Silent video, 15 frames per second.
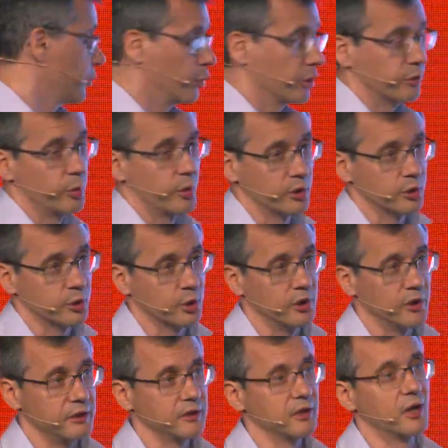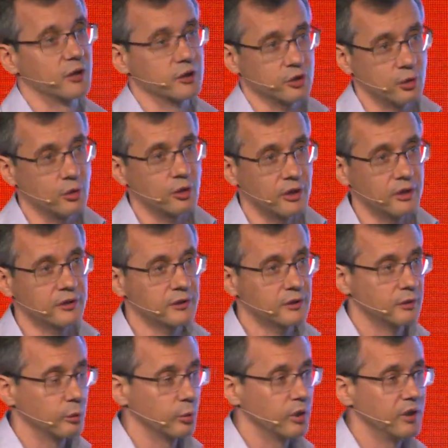what we're trading are
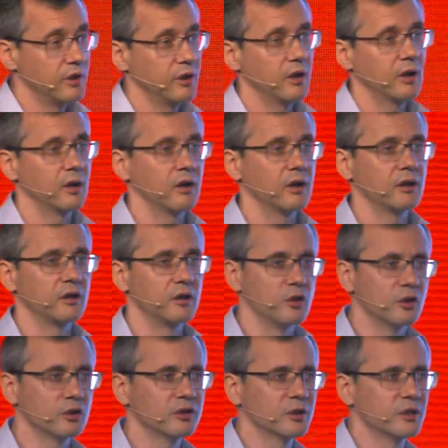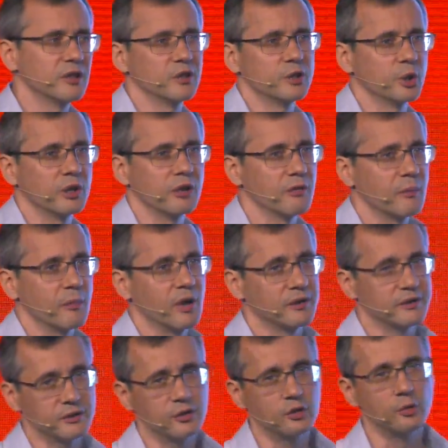tokens. We not really treat them as
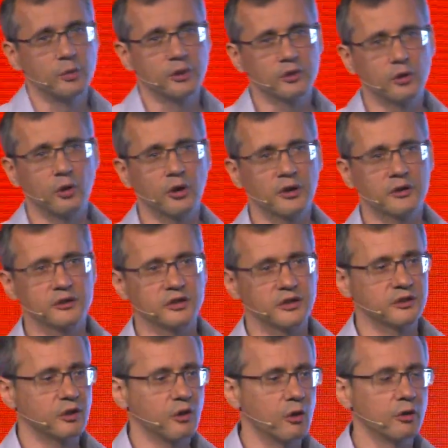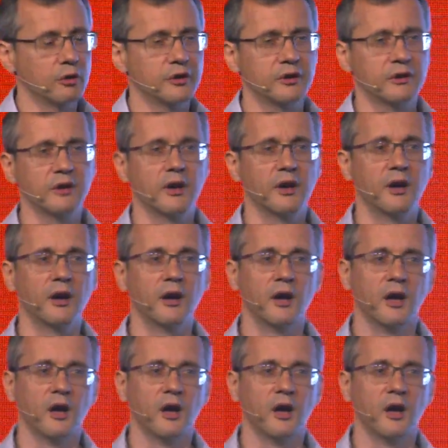stupid tokens, just holding the